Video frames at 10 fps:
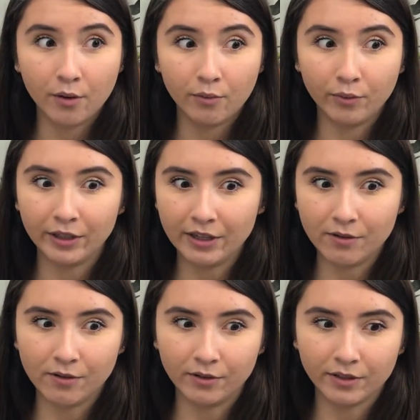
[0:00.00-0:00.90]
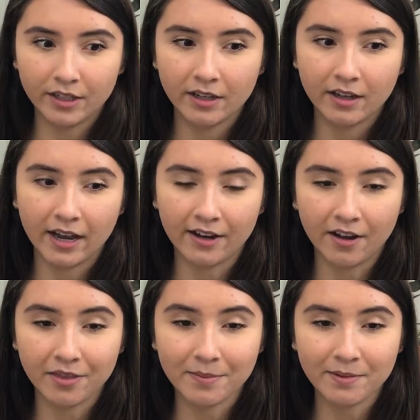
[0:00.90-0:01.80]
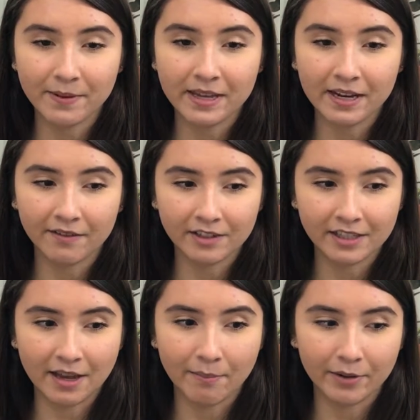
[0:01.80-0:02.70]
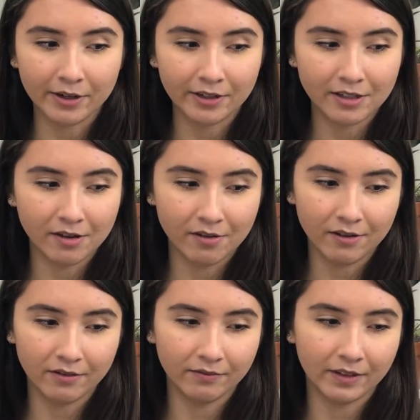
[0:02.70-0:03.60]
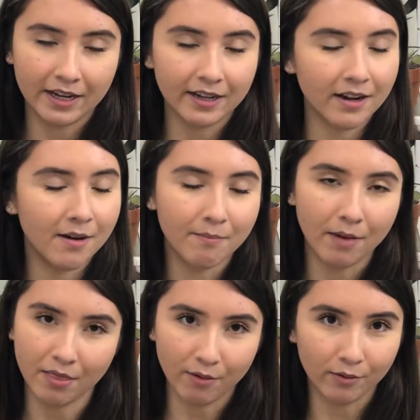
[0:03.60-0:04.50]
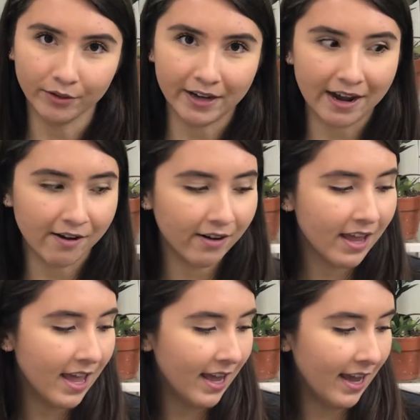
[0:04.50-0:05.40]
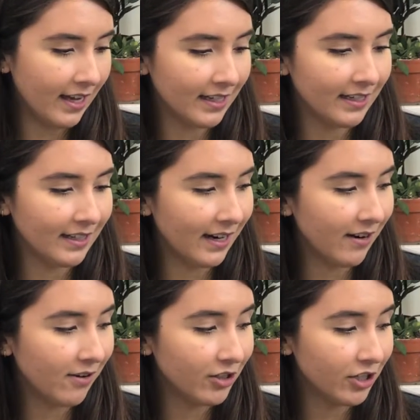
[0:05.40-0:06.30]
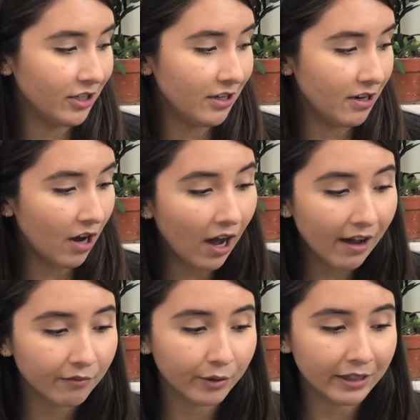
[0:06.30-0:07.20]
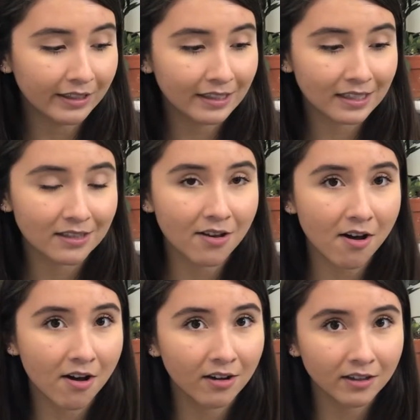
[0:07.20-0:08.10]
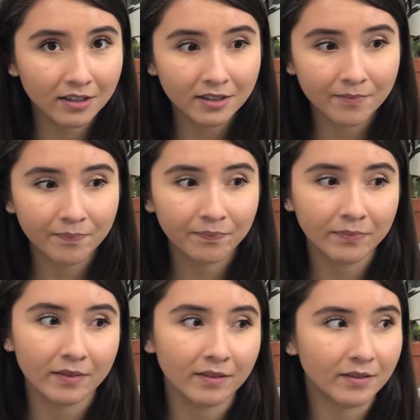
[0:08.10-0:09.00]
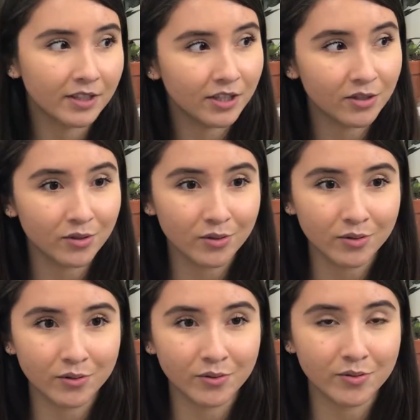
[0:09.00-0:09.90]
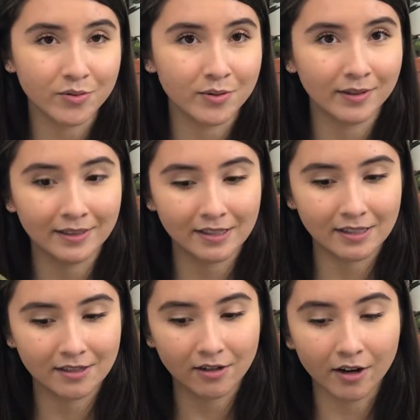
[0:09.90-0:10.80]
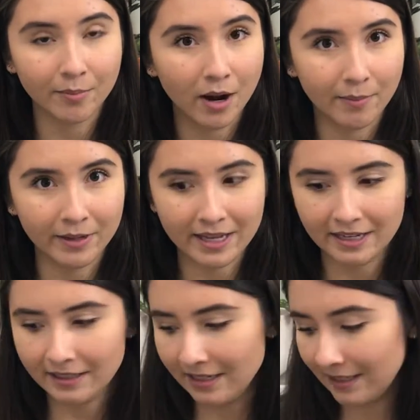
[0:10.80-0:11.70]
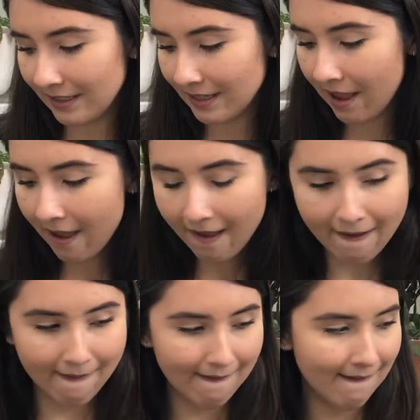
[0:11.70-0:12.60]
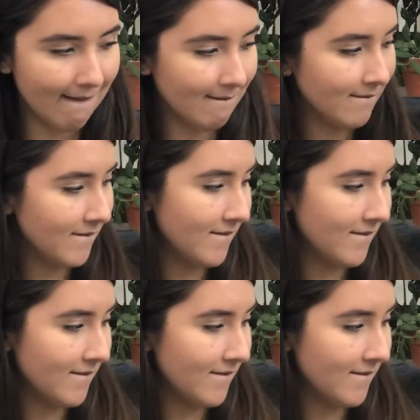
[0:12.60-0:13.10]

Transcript: really old. I got them at the beginning of December, so they're like a month old now, and I should not have waited this long to start propagating these. Um,